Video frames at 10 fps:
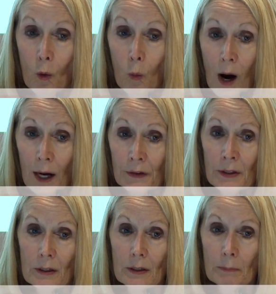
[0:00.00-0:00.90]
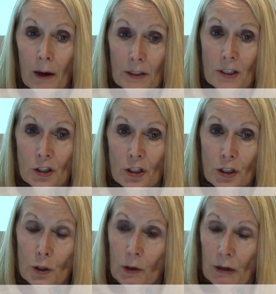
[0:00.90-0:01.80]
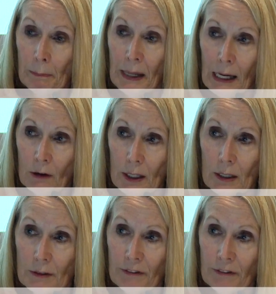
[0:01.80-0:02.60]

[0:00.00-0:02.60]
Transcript: One, politicians who are in power